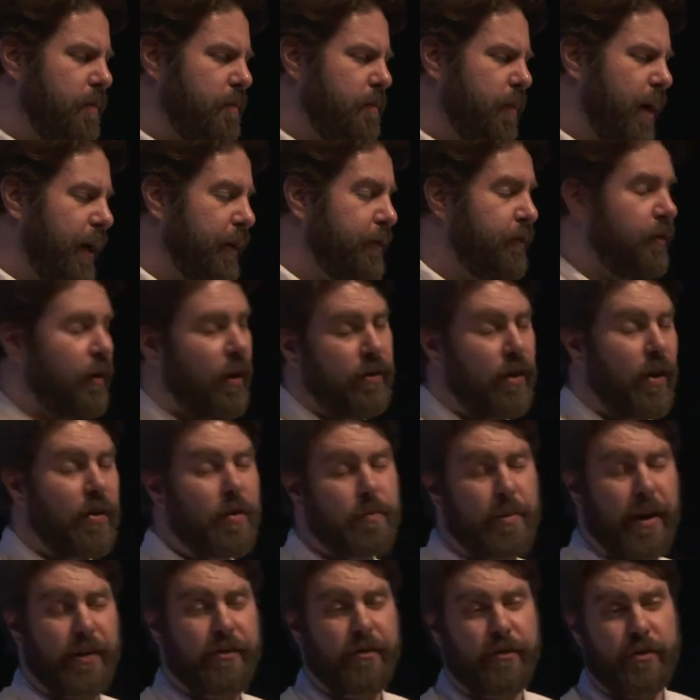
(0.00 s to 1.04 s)
by
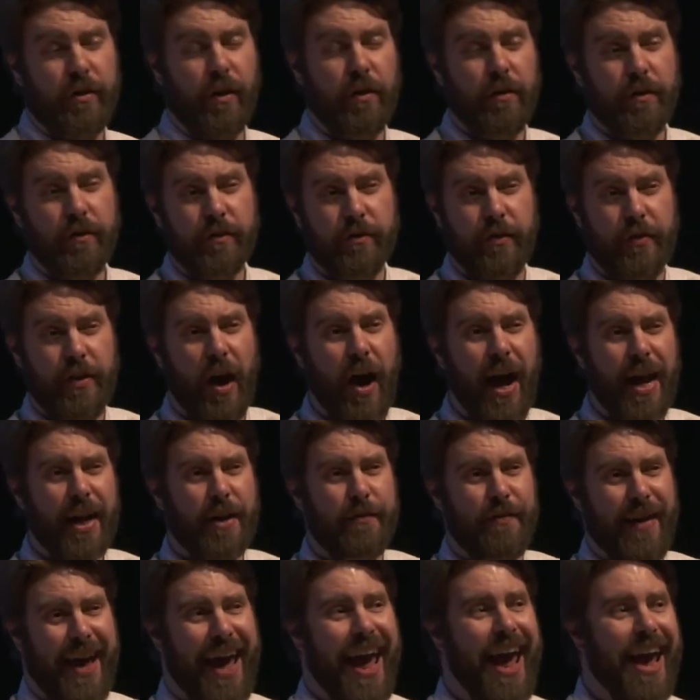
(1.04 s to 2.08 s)
another place in Scotland called the Isle
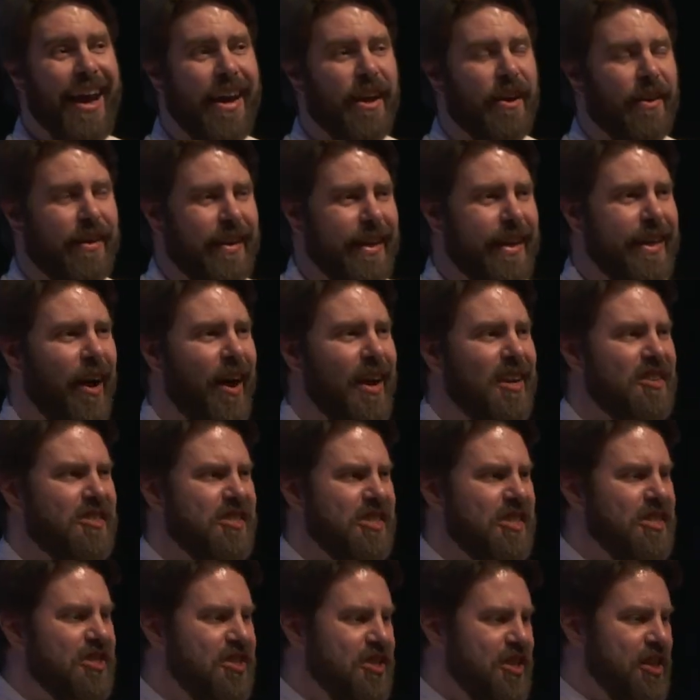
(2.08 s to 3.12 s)
of Eigg,
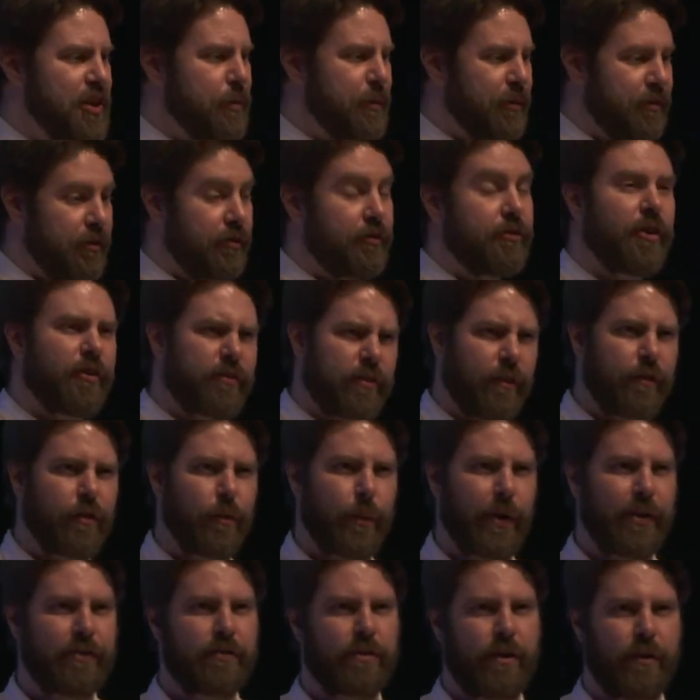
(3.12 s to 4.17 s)
E-I-G-G, which is just off the
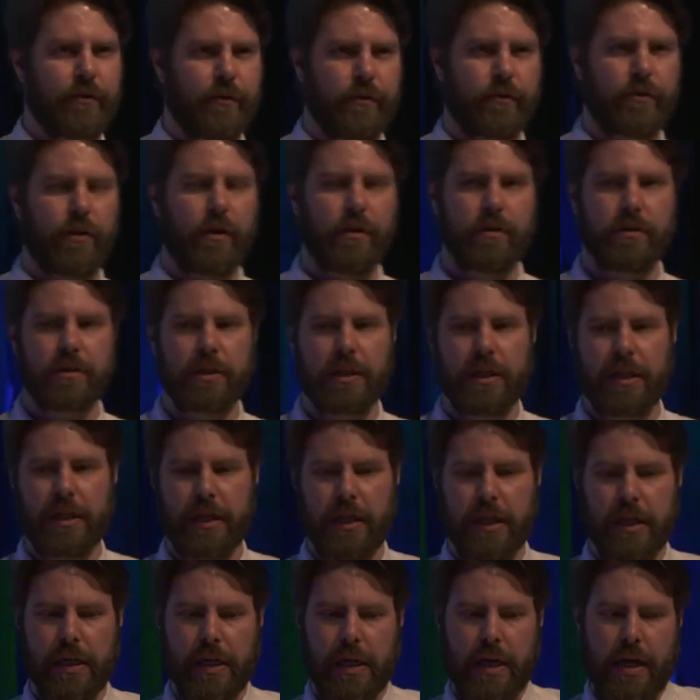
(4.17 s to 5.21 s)
west coast of Scotland.
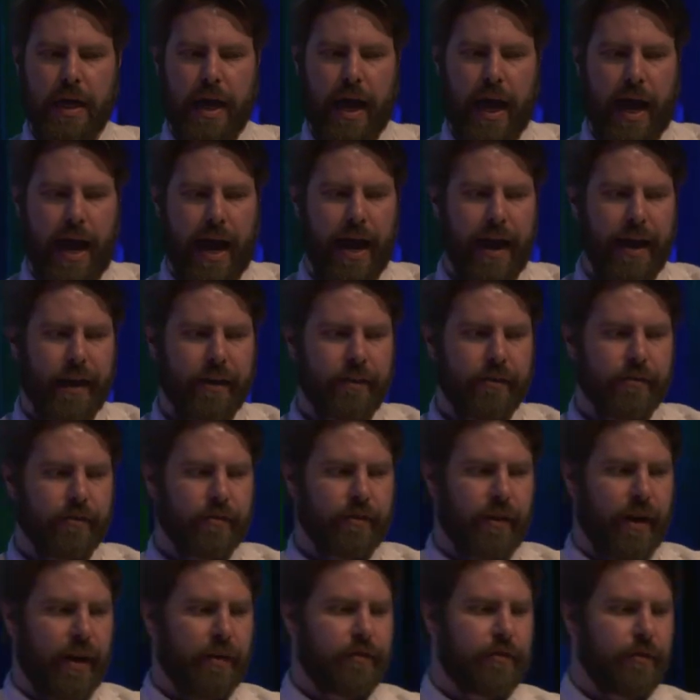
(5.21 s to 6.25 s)

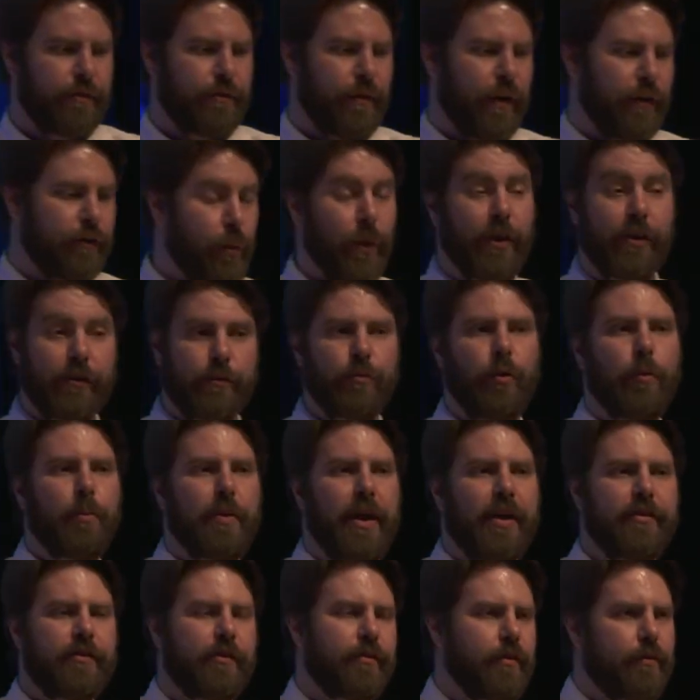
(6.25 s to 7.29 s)
And it's, a, it's quite a small
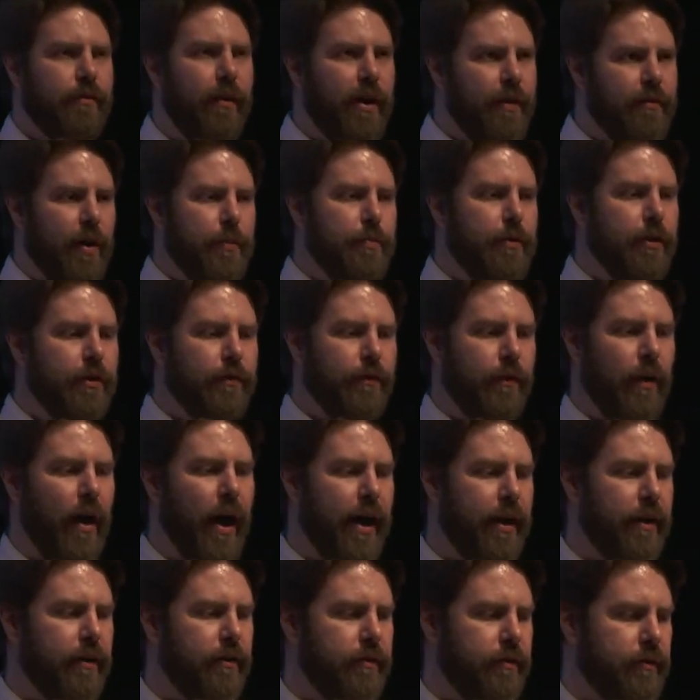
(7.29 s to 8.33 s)
place, it's a very, very beautiful
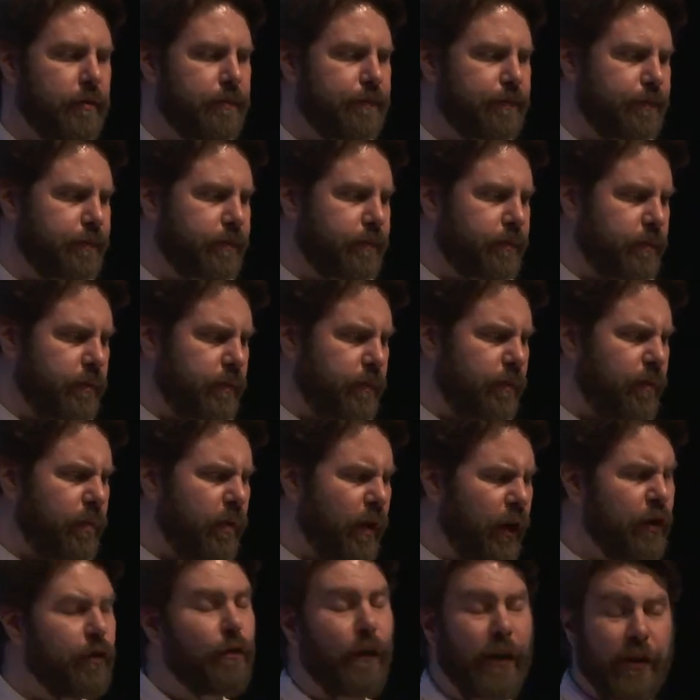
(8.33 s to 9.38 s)
island.
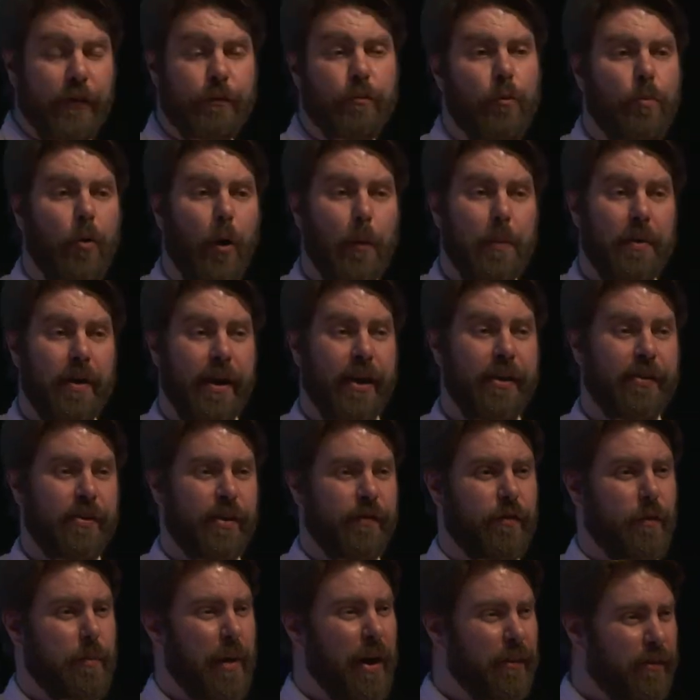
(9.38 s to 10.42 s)
It's a very small population
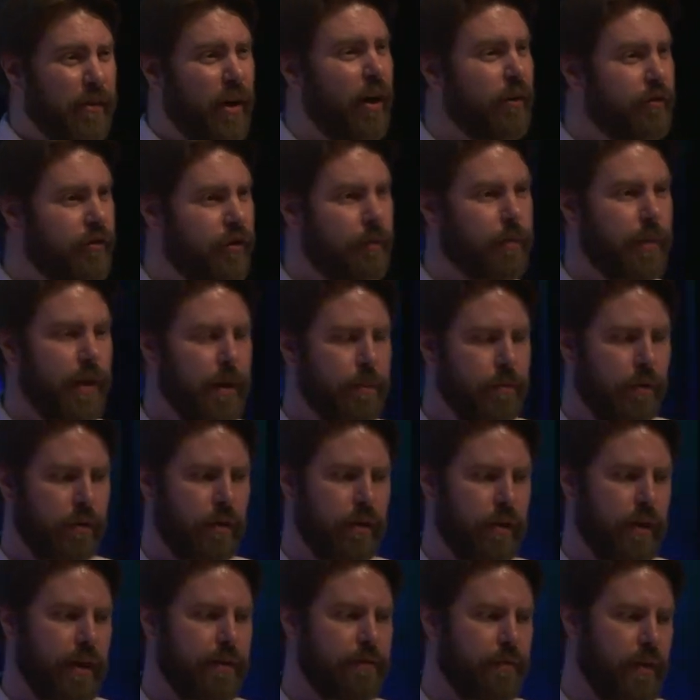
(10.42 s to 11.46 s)
of about 100 people
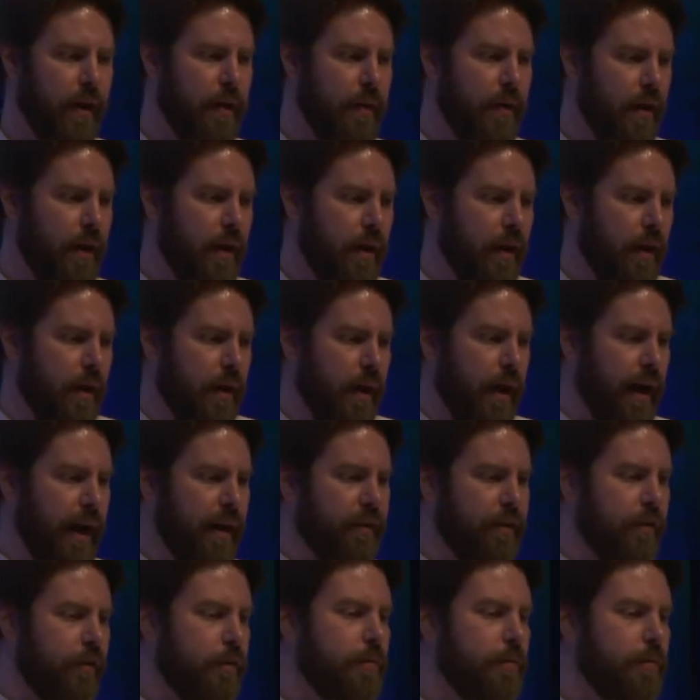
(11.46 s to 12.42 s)
who live there. And the